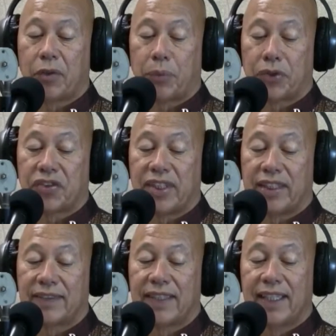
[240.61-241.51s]

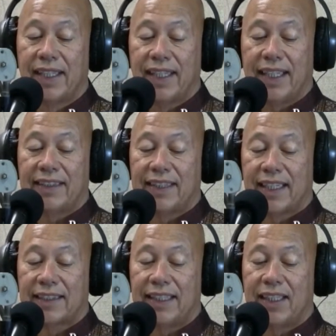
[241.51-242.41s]
personnel in
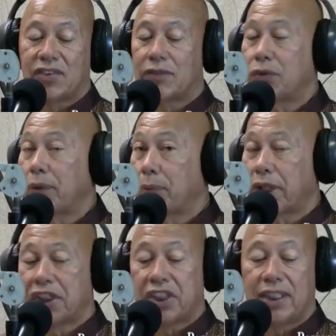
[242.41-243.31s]
techniques of
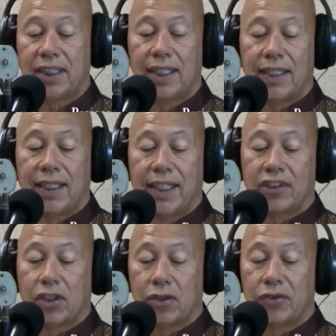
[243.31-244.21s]
repression,
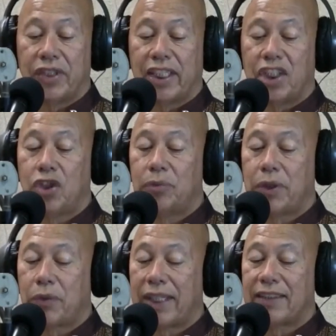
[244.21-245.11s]
including
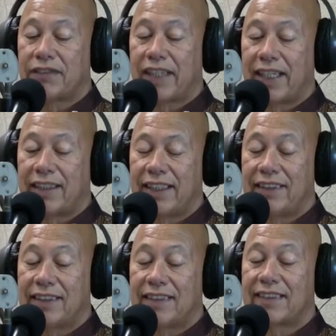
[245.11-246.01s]
human rights
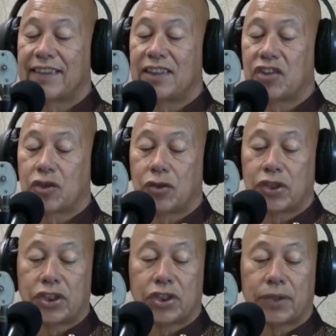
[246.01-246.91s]
violations such as
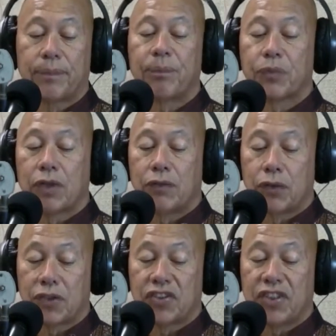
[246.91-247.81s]
torture,
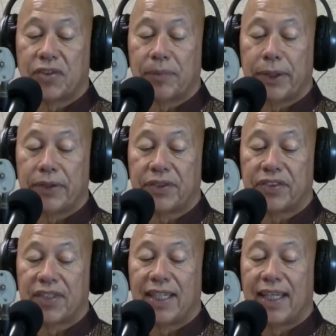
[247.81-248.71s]
forced
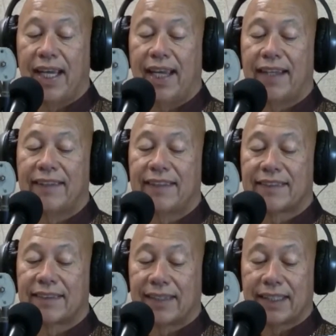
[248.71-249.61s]
disappearance, and
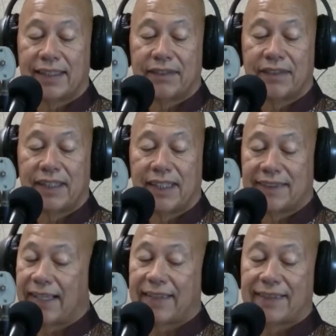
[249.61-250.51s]
selective
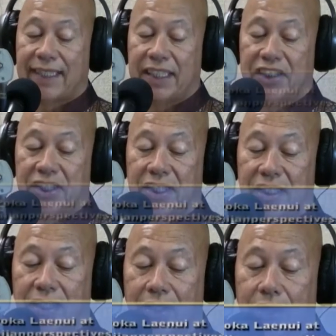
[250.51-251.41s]
assassination.
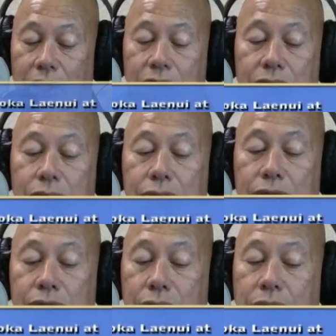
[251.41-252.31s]
Although
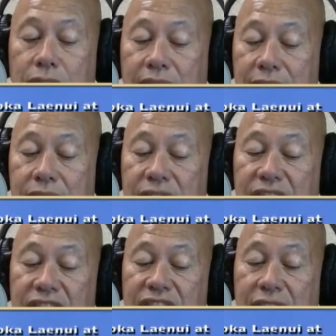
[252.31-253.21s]
4 countries
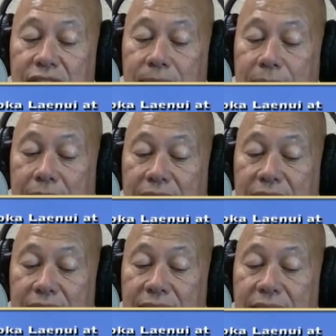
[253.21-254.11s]
in South
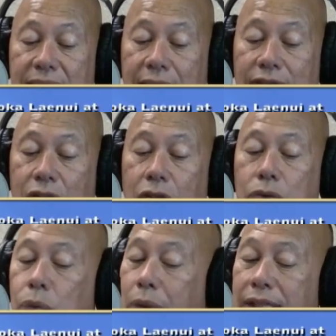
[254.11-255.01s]
America have
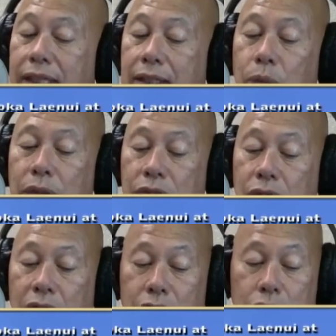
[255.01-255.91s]
already
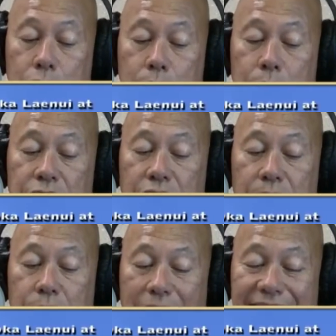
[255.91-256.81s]
withdrawn troops
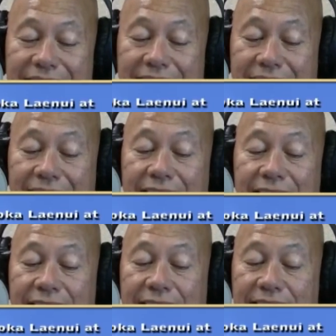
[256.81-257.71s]
from WINSEC,
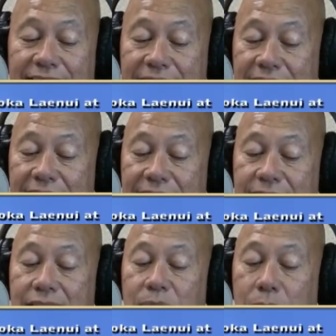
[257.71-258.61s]

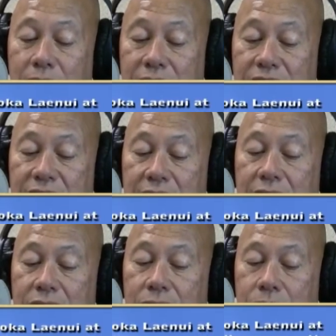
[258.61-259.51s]
Argentina,
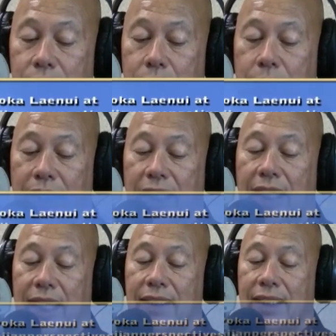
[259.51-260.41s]
Bolivia, Uruguay,
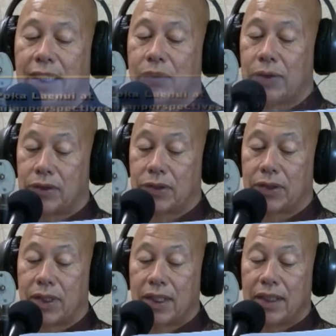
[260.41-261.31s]
and
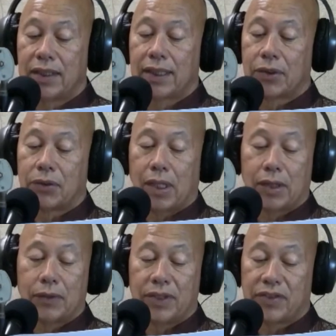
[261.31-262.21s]
Ecuador,
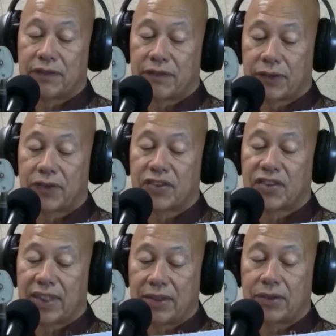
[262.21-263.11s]
Nicaragua is the
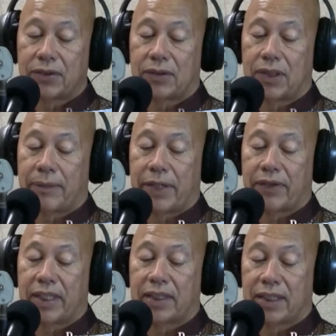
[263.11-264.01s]
first Central
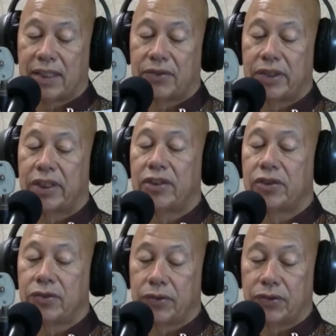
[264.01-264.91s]
American country
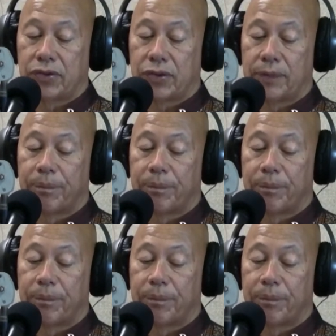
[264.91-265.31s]
to do so.